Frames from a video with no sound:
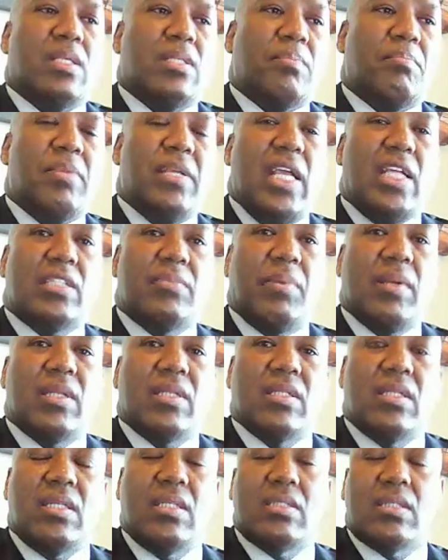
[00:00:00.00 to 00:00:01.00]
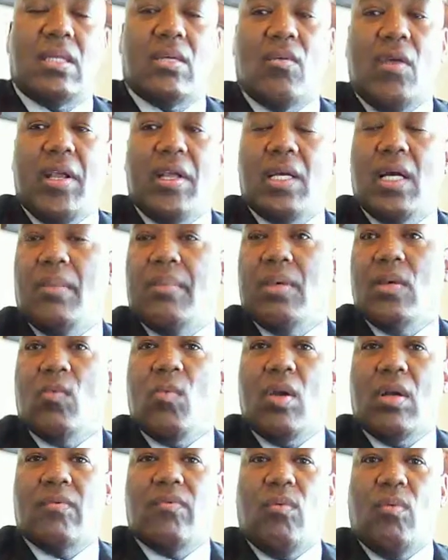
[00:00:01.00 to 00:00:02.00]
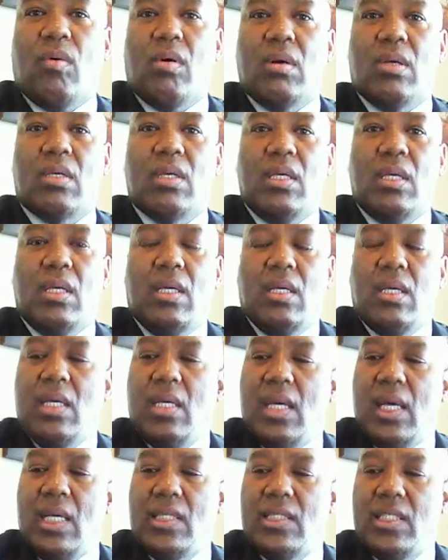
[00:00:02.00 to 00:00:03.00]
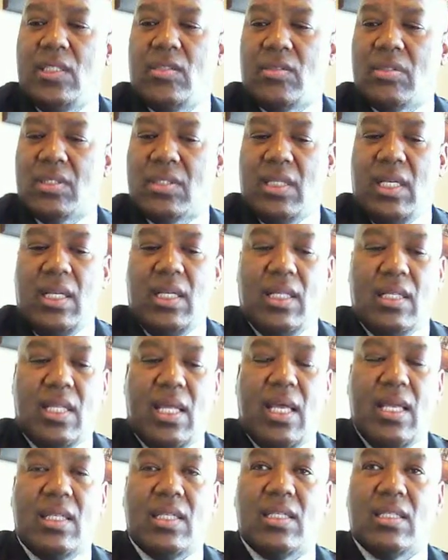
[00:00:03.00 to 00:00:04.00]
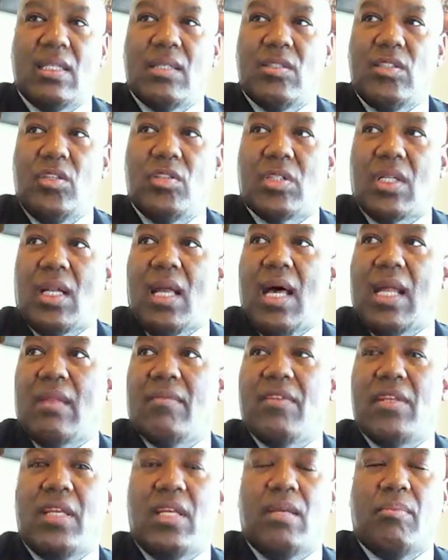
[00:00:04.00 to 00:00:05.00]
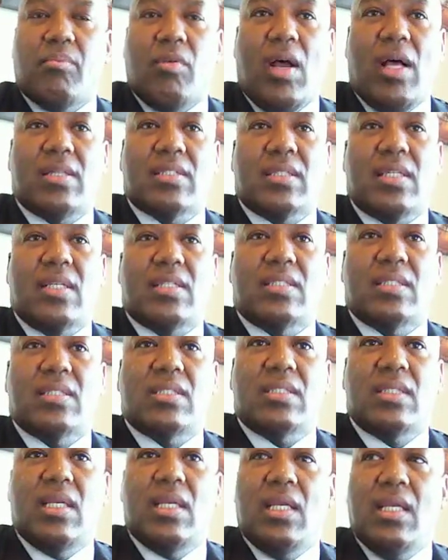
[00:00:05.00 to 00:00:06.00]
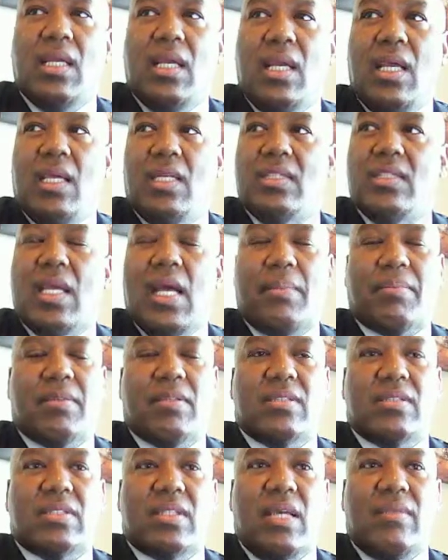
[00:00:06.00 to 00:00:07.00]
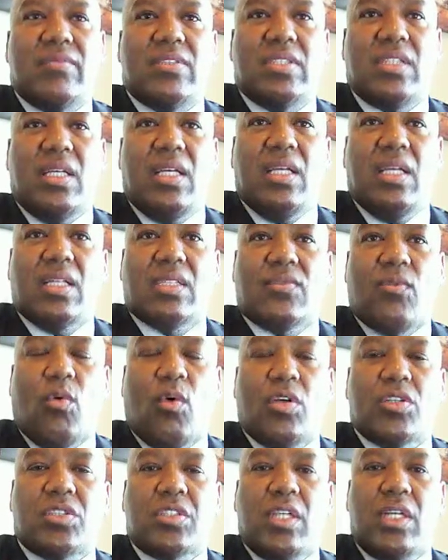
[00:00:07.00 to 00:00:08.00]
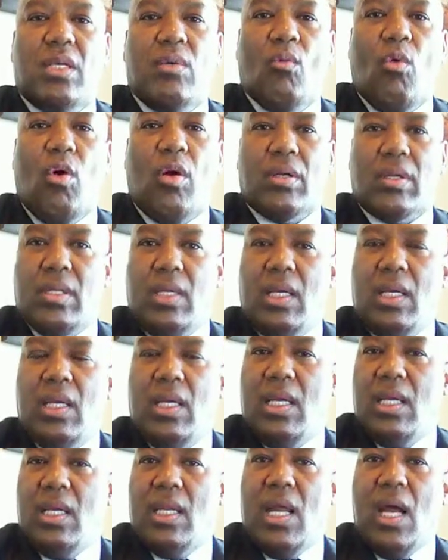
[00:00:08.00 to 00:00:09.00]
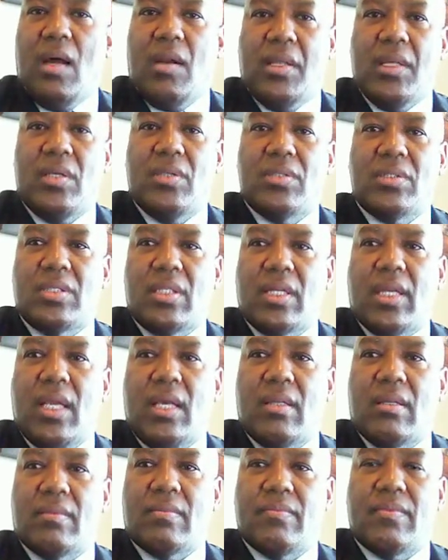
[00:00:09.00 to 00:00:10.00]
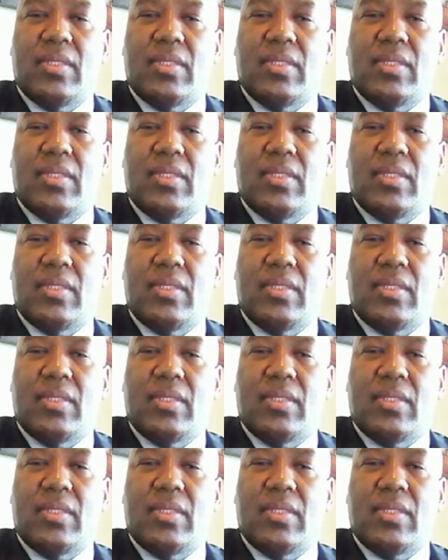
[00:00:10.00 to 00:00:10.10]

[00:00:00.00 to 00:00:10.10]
BH Billiton is a great company to work for. As you can see, they use a lot of the processes in chapter 17 as far as teamwork and how to use it together.